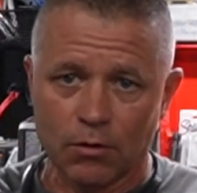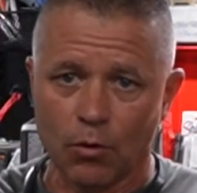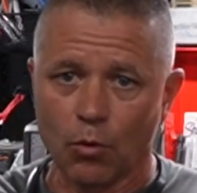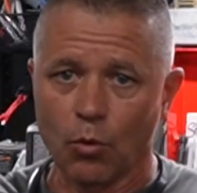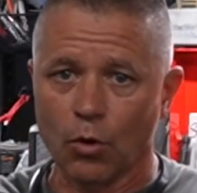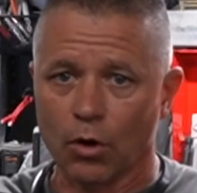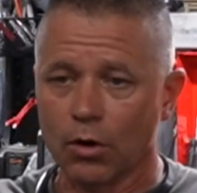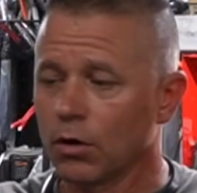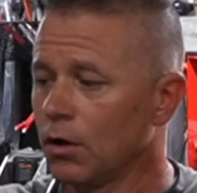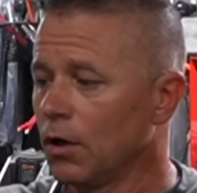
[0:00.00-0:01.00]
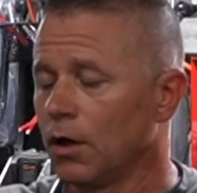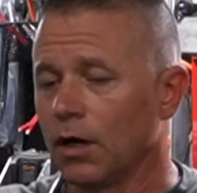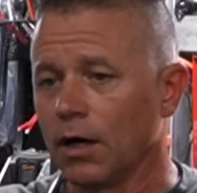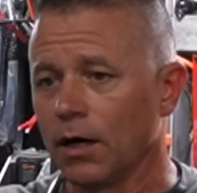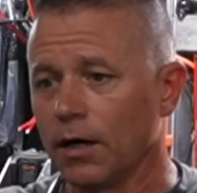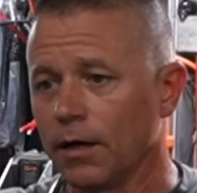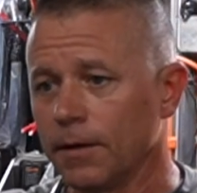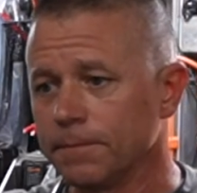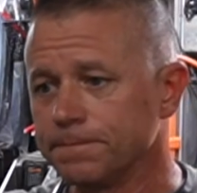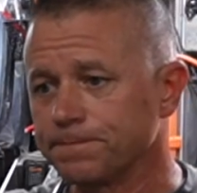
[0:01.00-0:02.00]
or
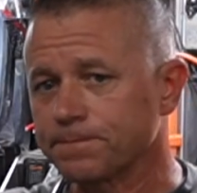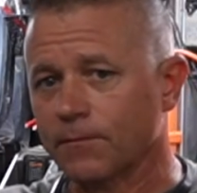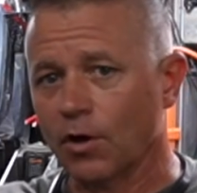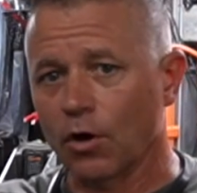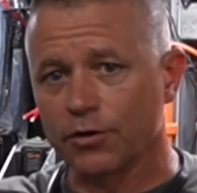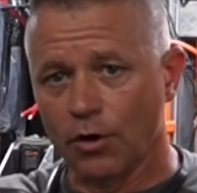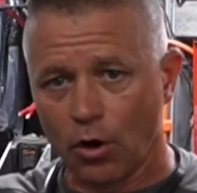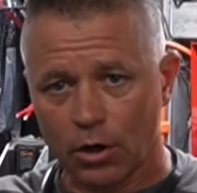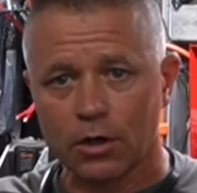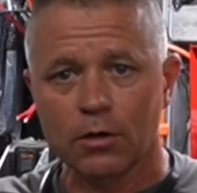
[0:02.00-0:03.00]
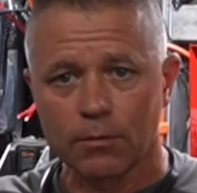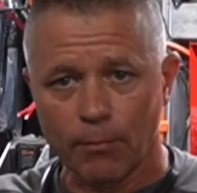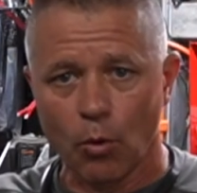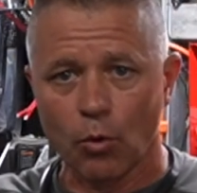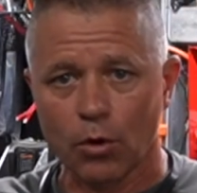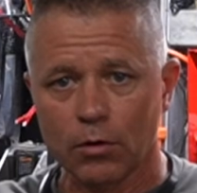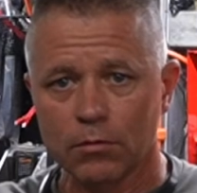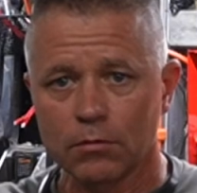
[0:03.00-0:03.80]
our dark boar,